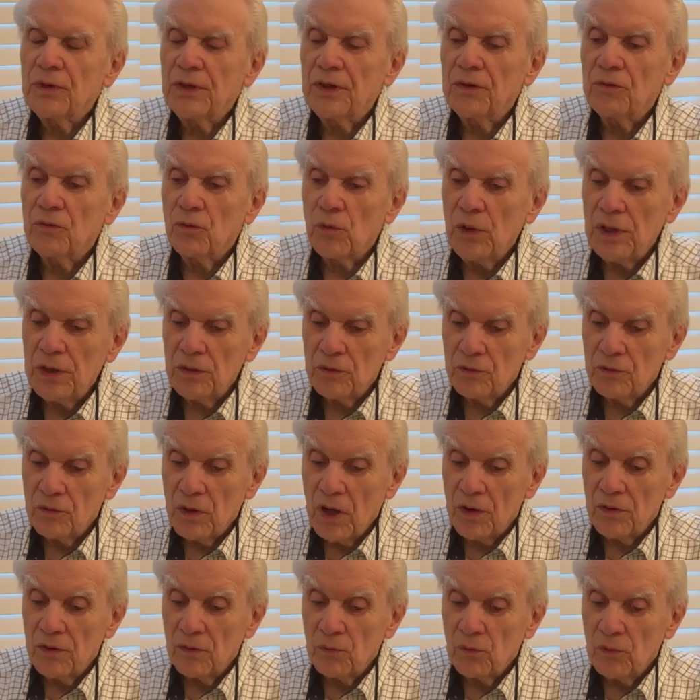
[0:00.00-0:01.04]
it, uh, we uh,
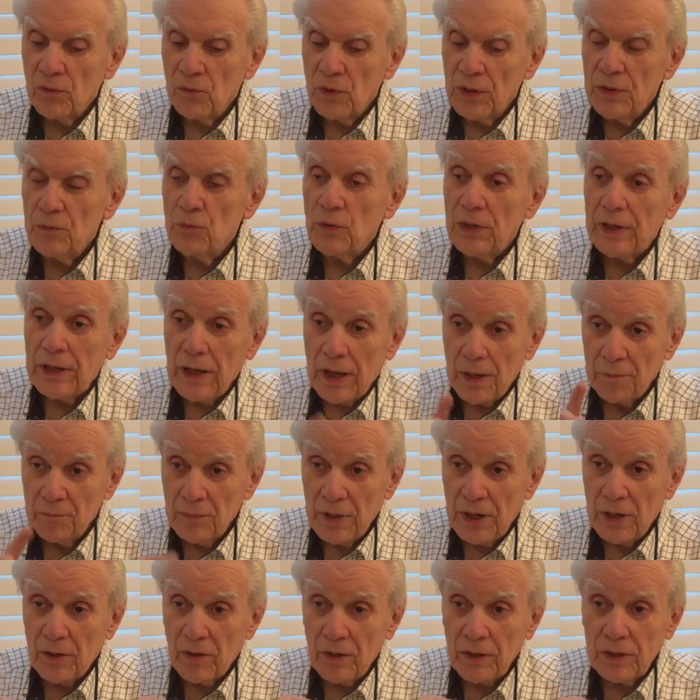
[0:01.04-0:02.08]
when we got
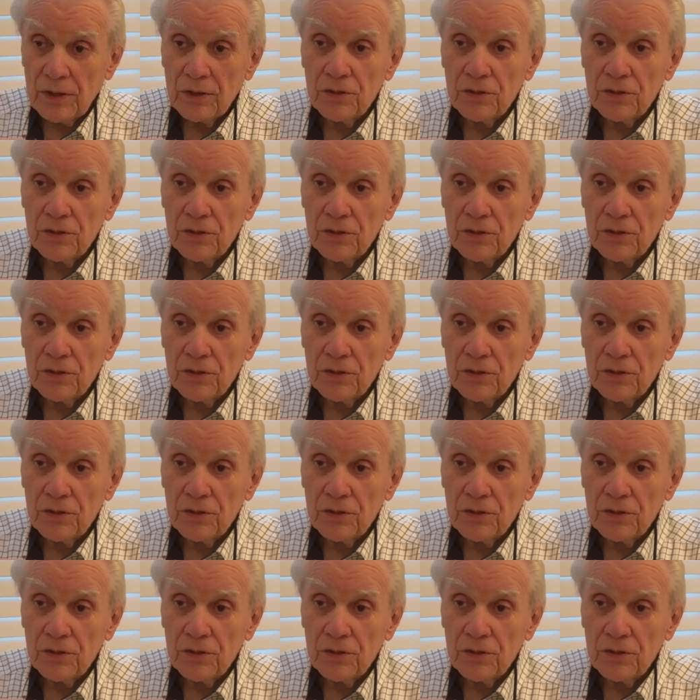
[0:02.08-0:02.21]
married,